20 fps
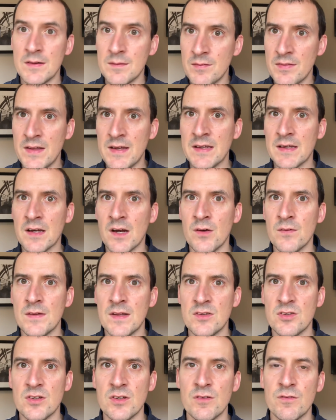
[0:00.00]
There you go.
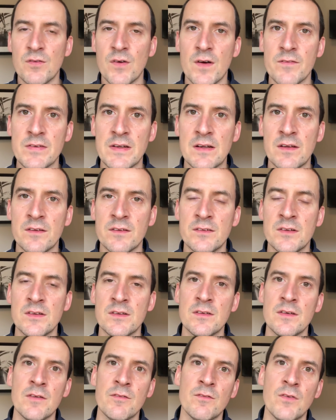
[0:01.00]
There's your new
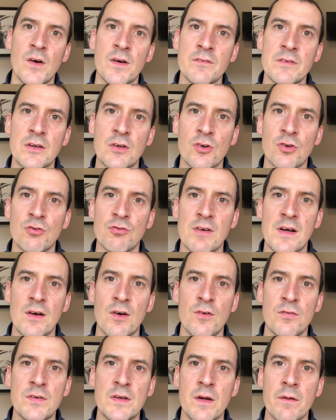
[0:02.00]
five-year contract.
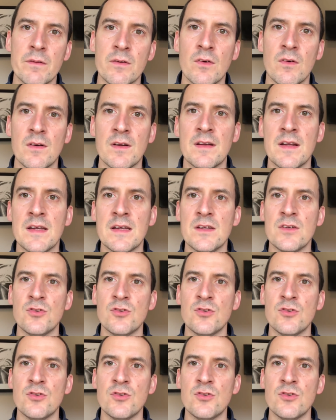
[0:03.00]
Off you go on holiday.